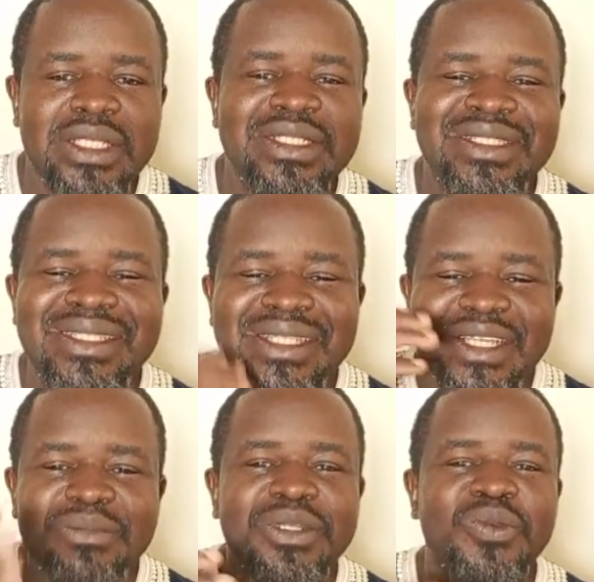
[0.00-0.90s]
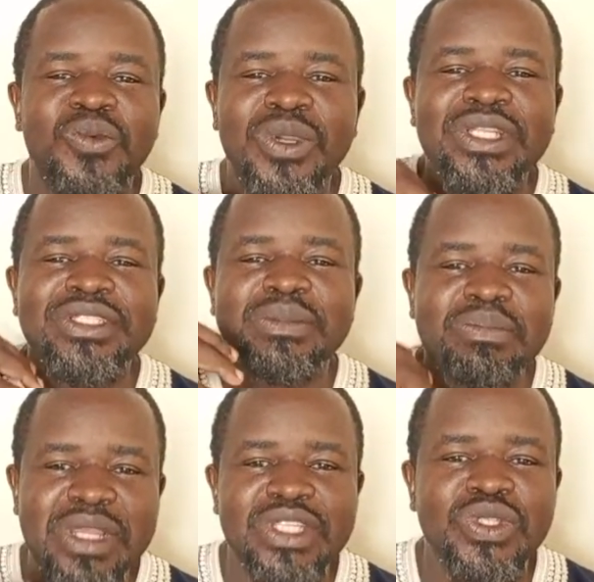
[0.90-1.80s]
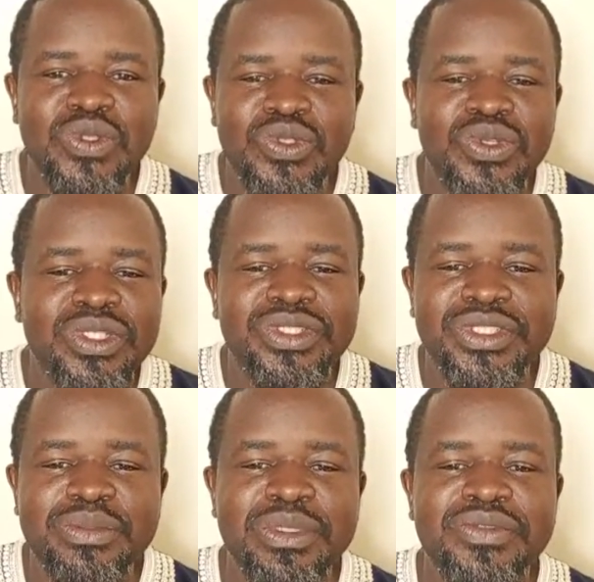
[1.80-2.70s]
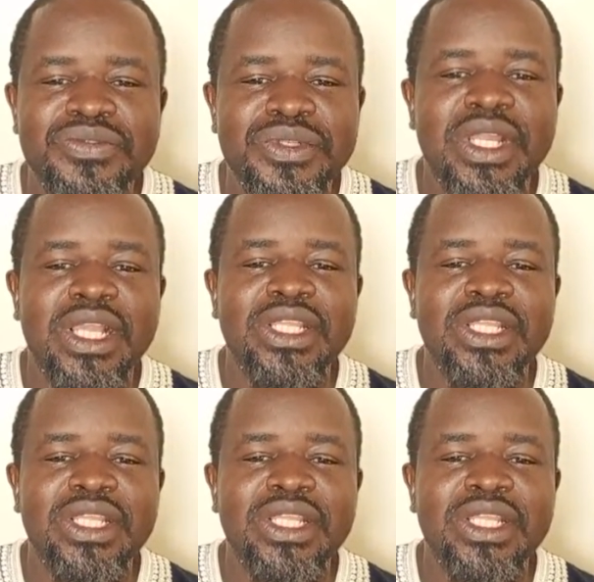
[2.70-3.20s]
determine what is the best drug treatment for that